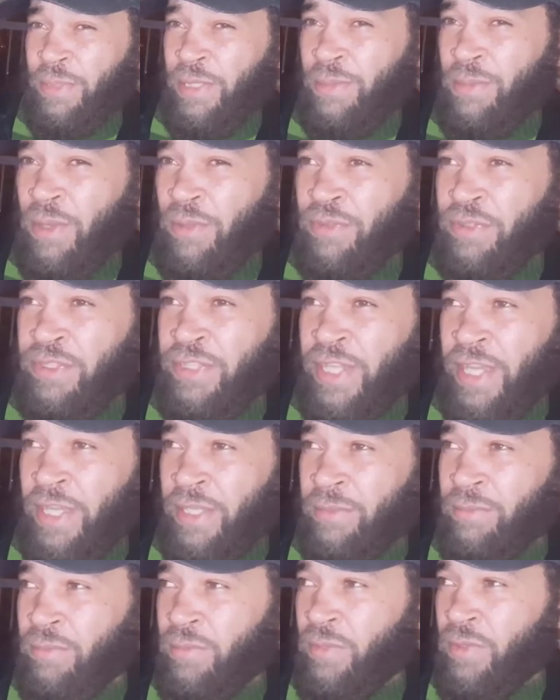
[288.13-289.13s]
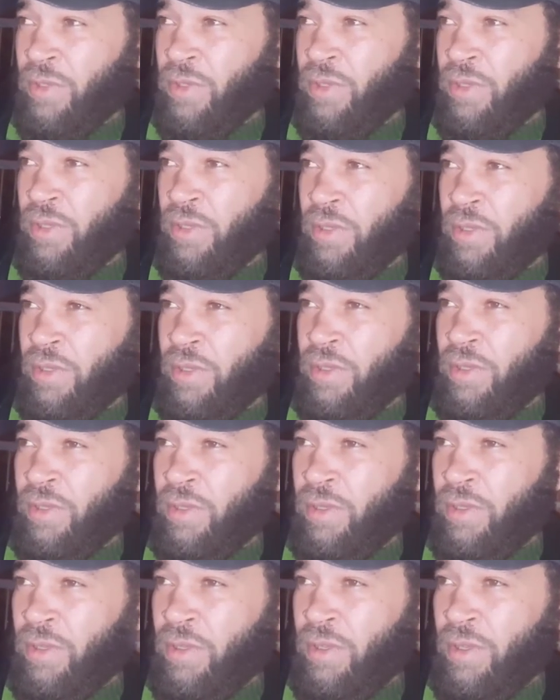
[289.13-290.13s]
bit about today.
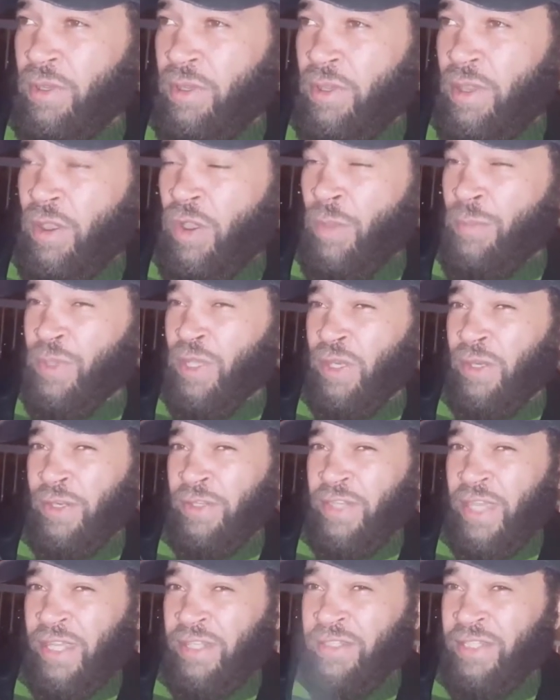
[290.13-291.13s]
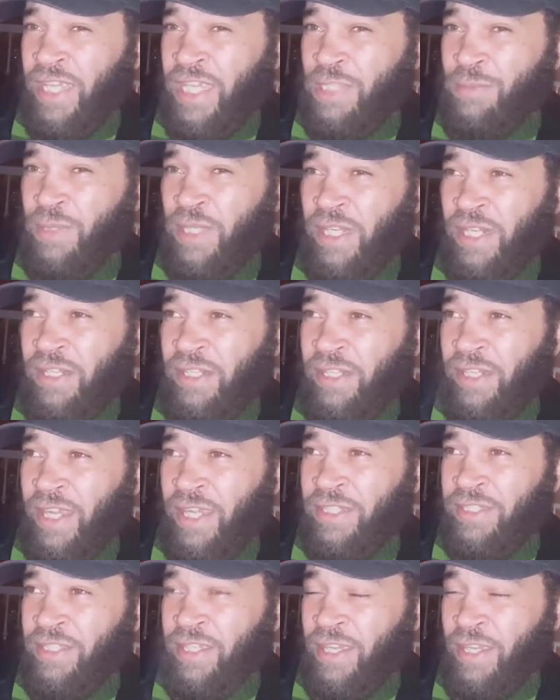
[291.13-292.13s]
I hope you learned that days begin in the
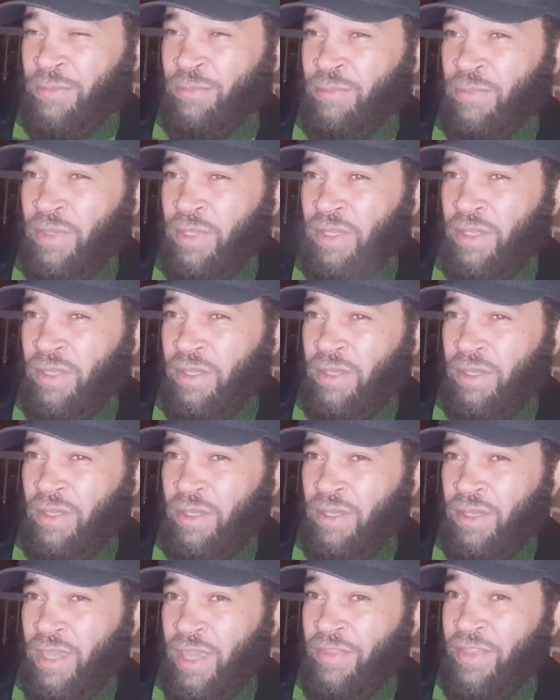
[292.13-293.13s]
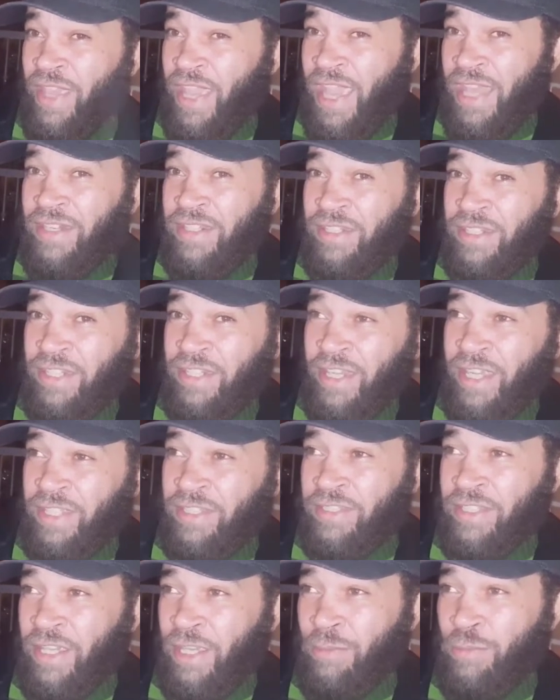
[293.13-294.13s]
nighttime and they end in the
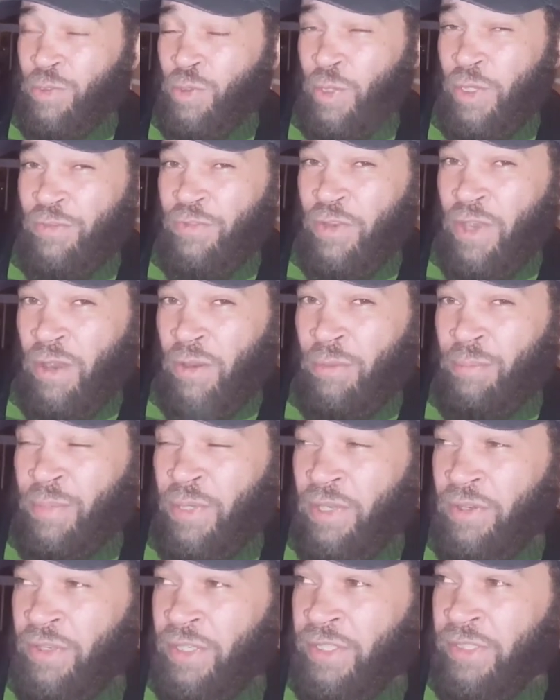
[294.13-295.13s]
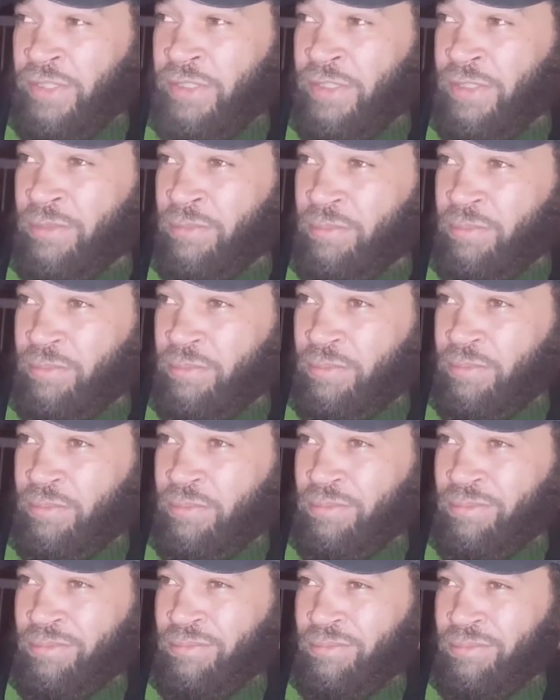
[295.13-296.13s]
nighttime, 24-hour periods.
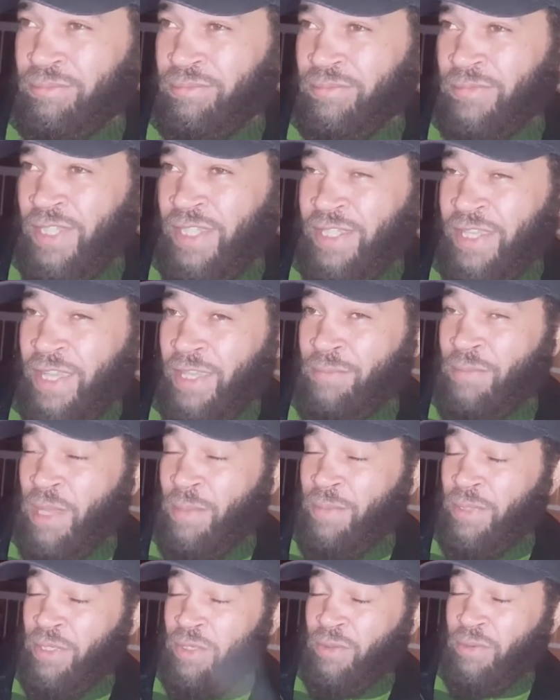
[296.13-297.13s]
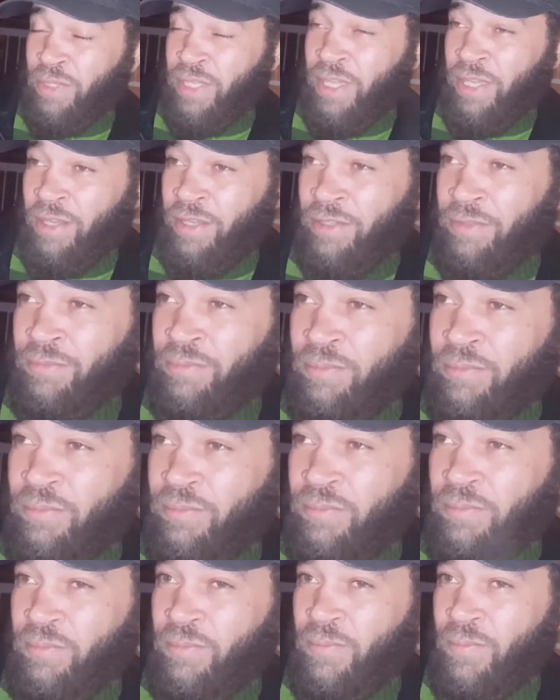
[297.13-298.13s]
Again, maybe you don't care,
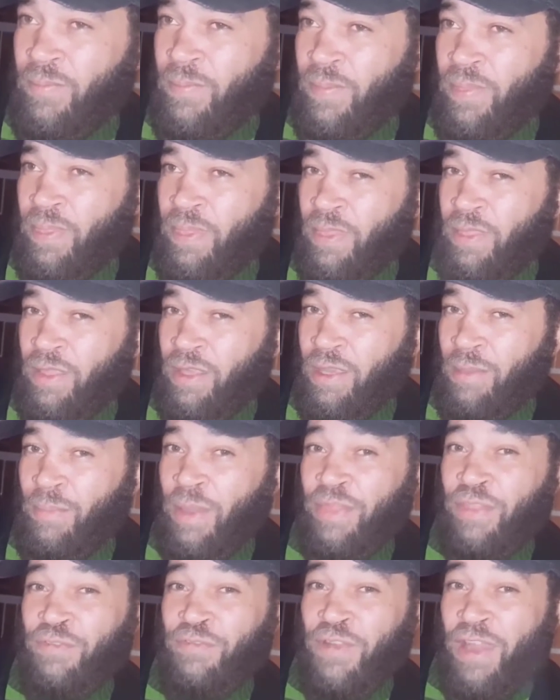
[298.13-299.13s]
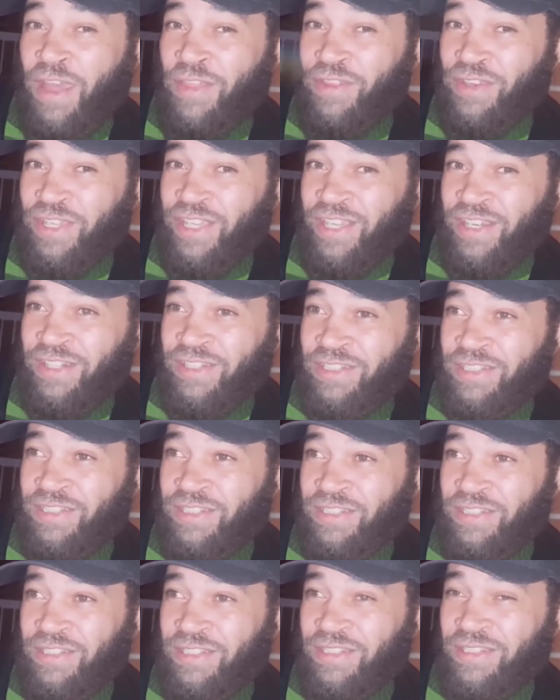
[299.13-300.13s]
but the Father cares.
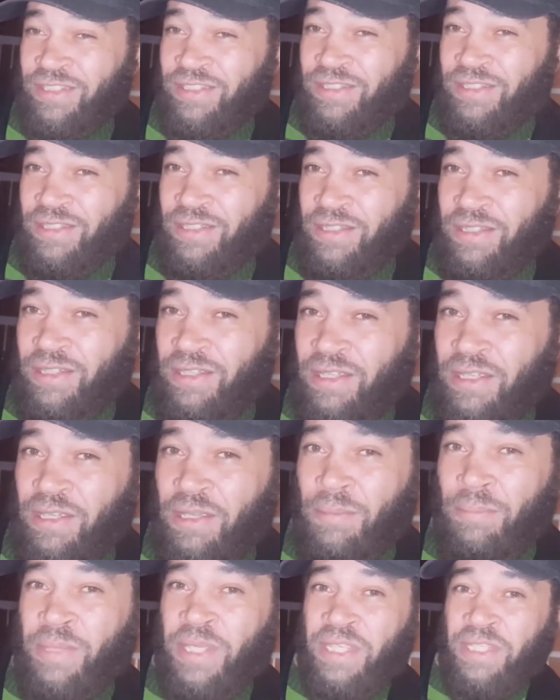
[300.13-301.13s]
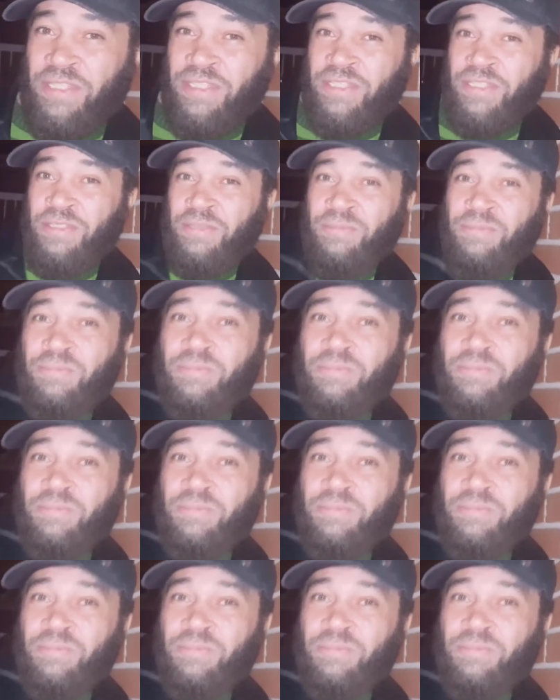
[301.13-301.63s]
Peace.